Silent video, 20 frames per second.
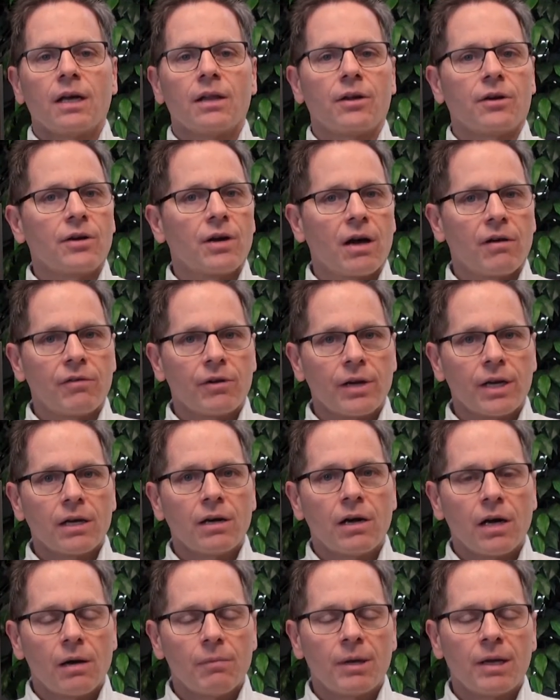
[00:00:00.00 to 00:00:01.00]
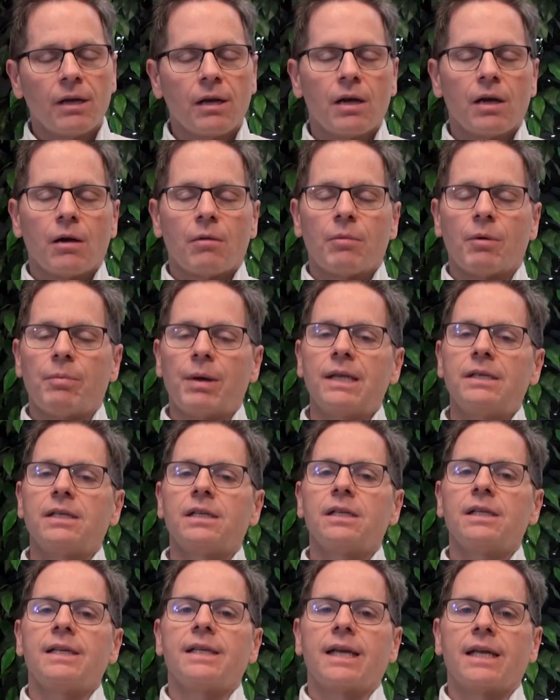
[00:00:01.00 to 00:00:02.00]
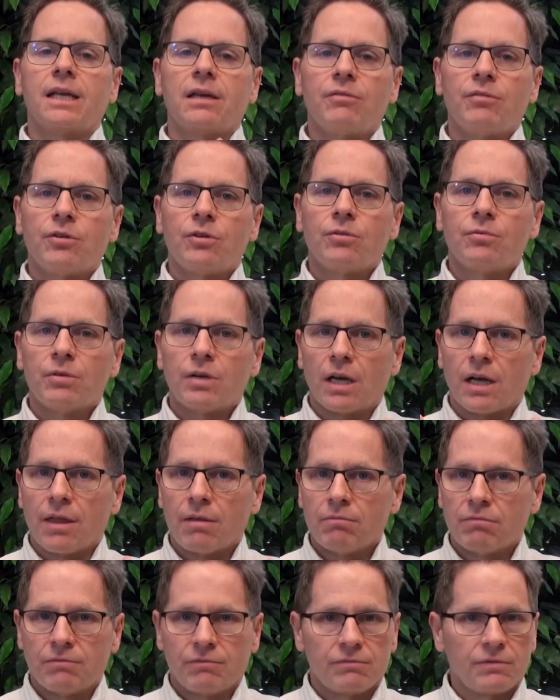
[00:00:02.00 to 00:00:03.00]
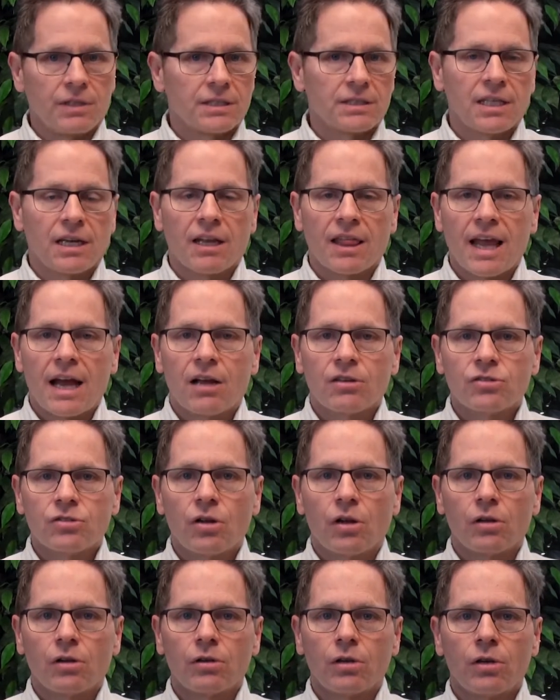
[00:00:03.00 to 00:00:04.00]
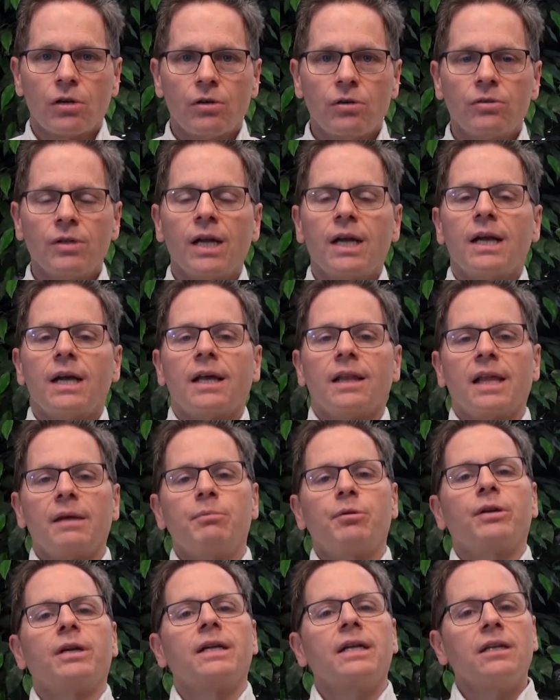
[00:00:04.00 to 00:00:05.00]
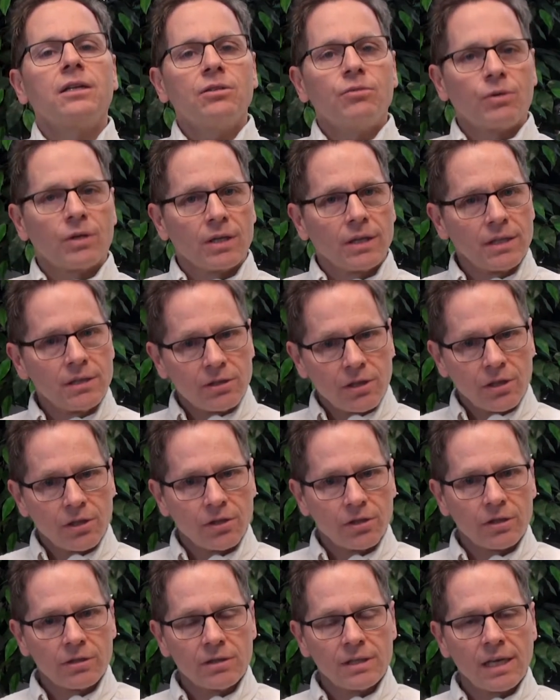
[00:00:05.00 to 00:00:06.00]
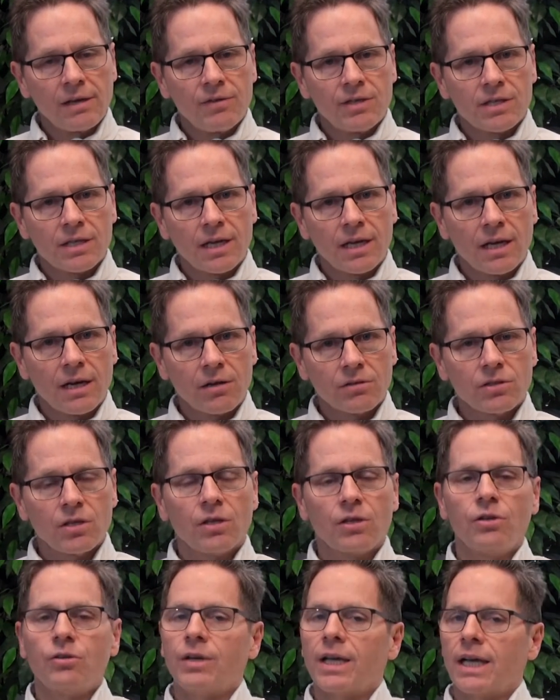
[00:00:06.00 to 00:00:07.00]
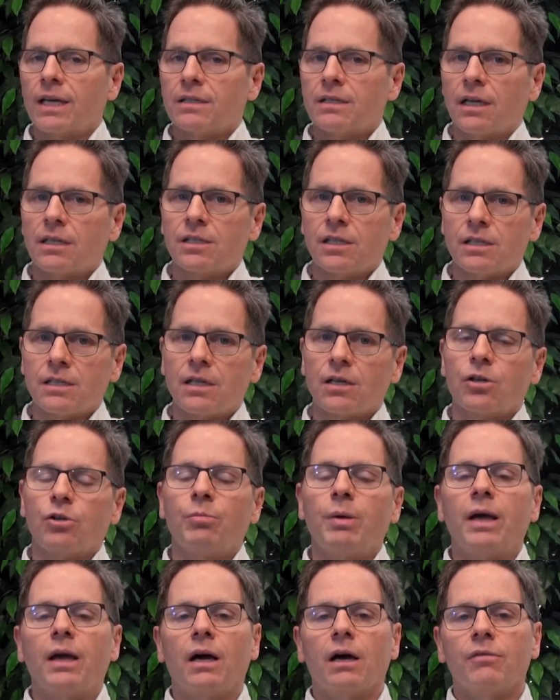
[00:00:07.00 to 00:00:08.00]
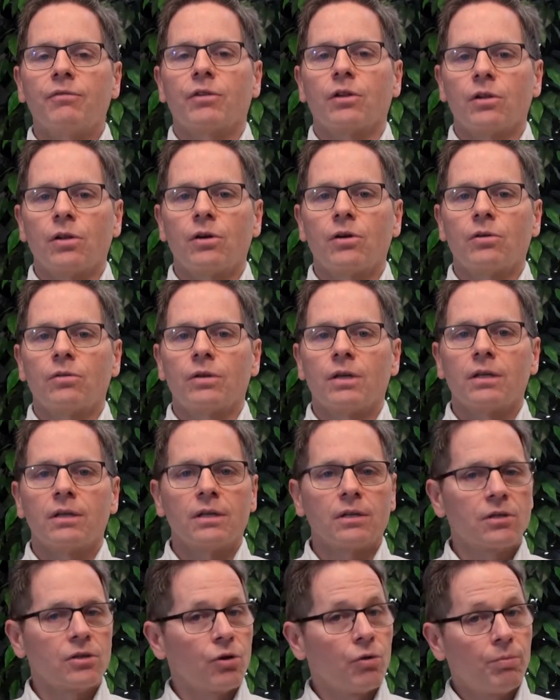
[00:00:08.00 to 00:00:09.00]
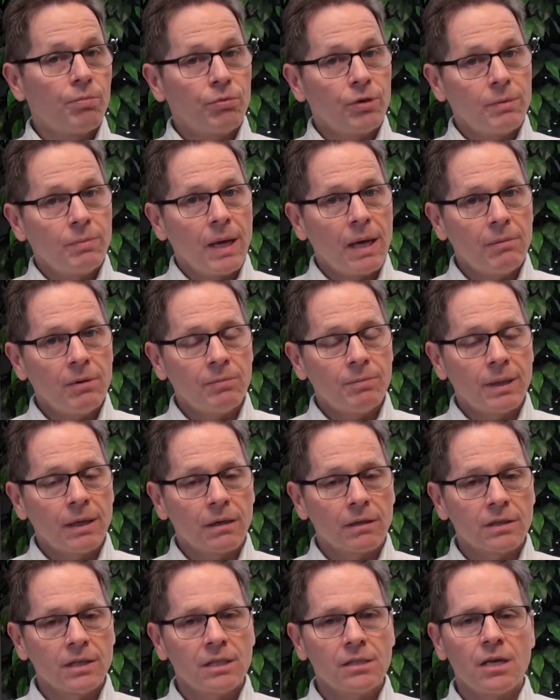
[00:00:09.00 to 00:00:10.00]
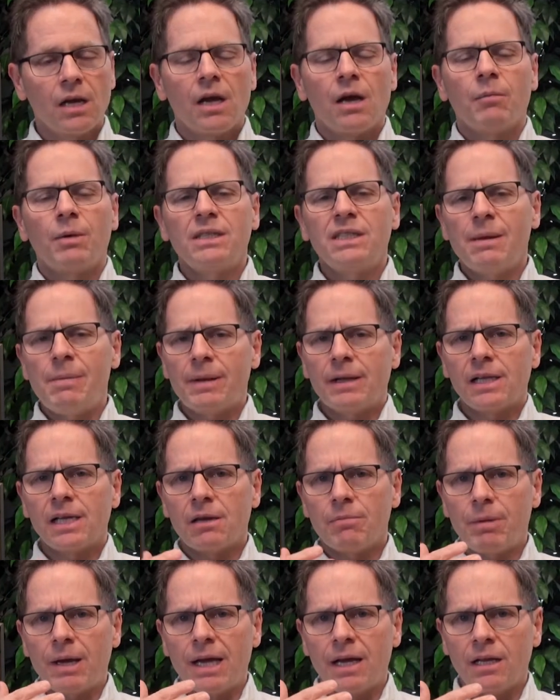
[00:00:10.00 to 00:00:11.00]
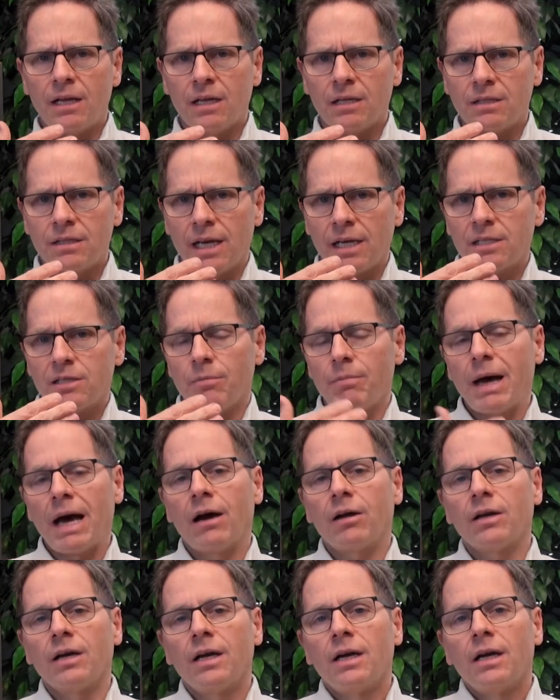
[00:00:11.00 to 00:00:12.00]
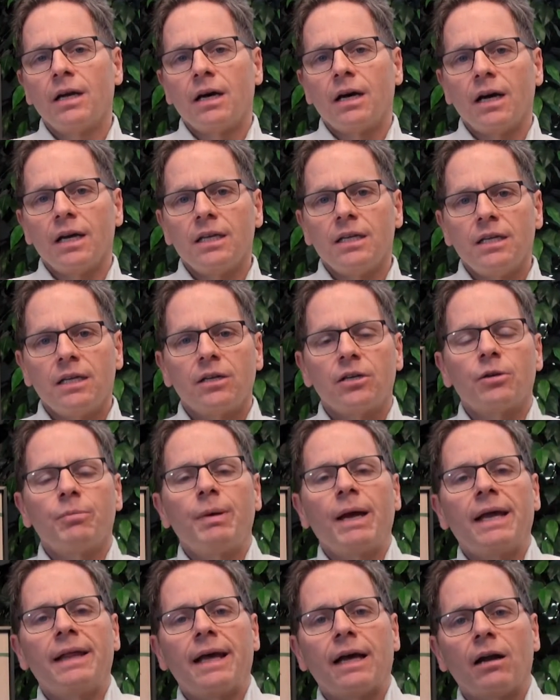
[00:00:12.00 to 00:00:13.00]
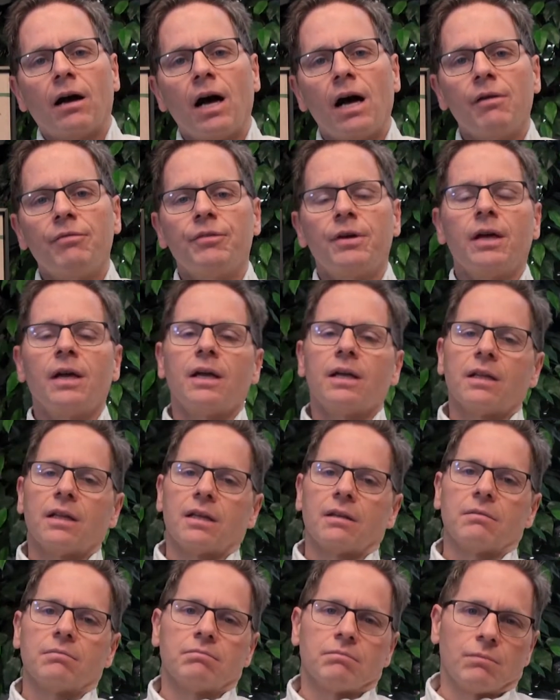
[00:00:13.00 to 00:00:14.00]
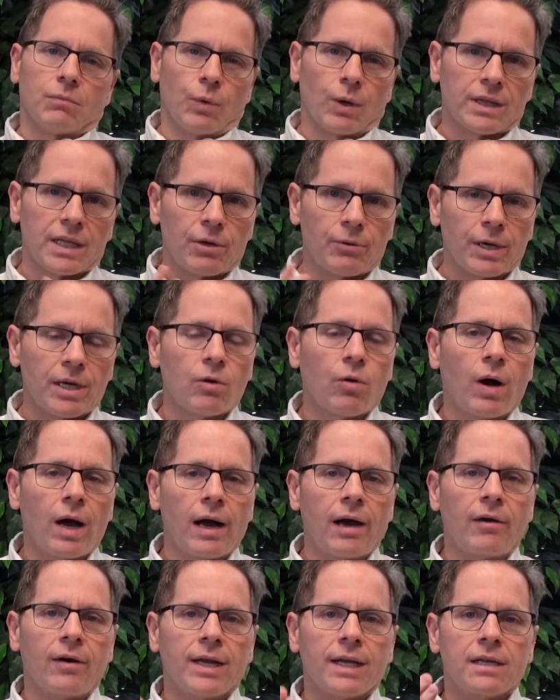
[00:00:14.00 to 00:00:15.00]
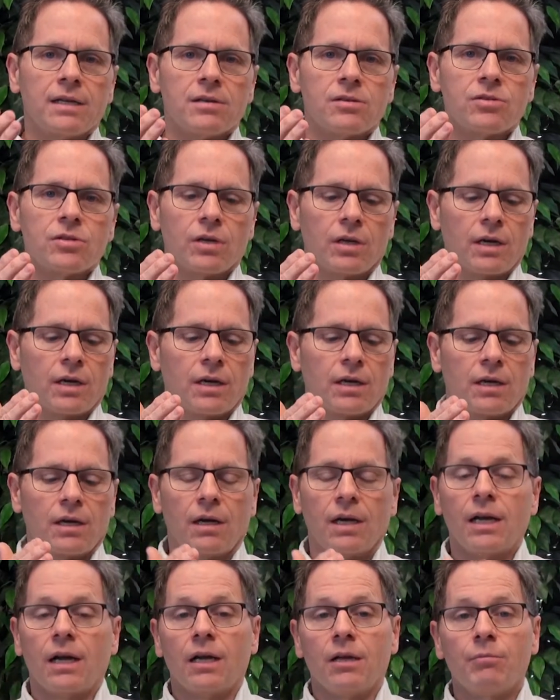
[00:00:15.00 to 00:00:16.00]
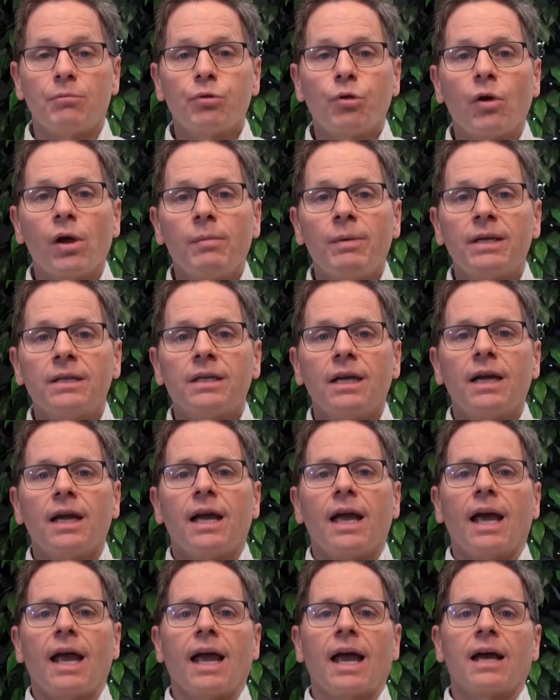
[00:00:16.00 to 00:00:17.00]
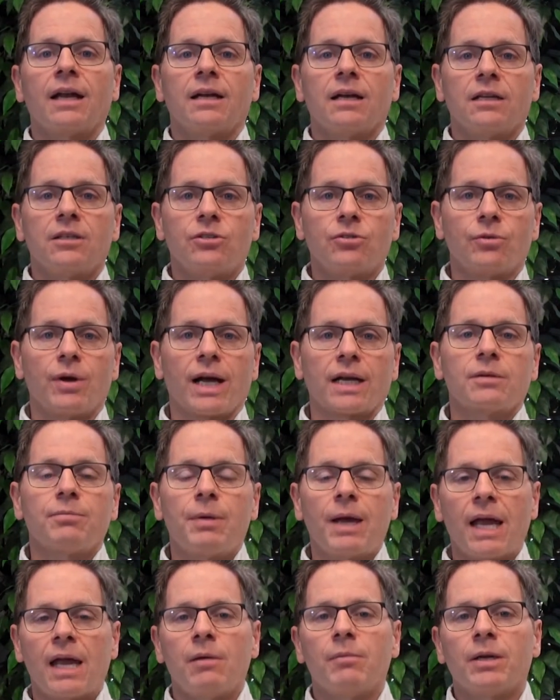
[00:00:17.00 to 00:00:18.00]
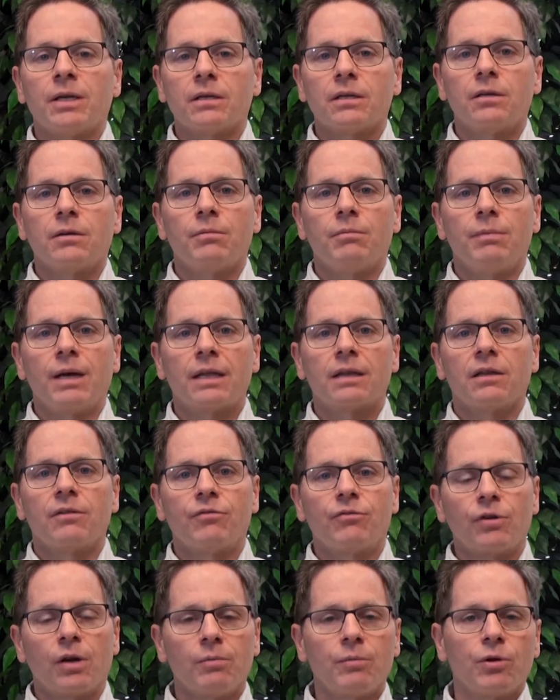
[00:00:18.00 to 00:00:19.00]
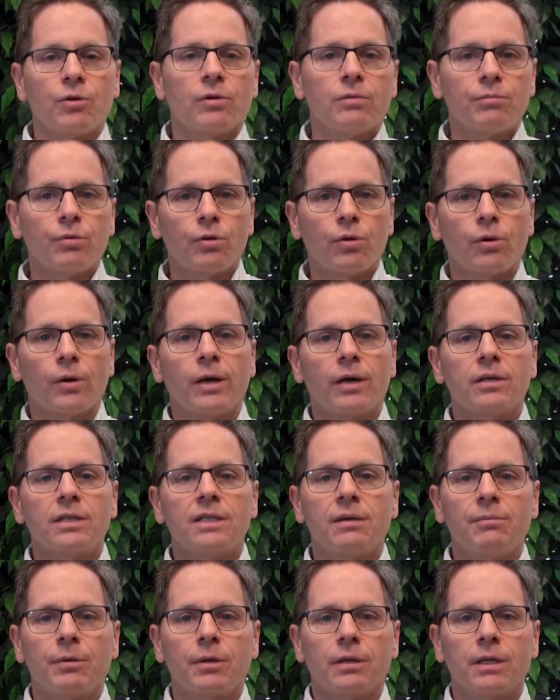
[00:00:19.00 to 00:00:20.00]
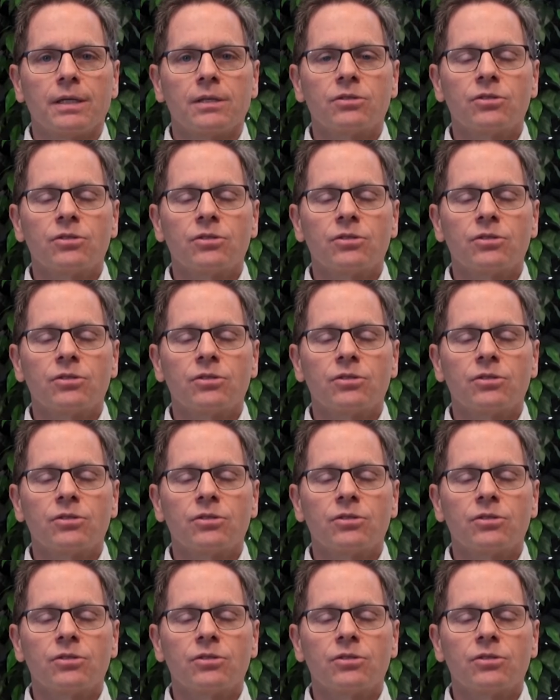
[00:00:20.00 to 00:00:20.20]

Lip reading: They're not very common, but basically they give you, let's say, a $1,000 loan. They put it into one of these secured savings accounts. You can't touch it until you pay off the loan. There are no prepayment penalties, but typically it takes about a year to pay that off. What they require is employment and a direct payment method from your employer typically.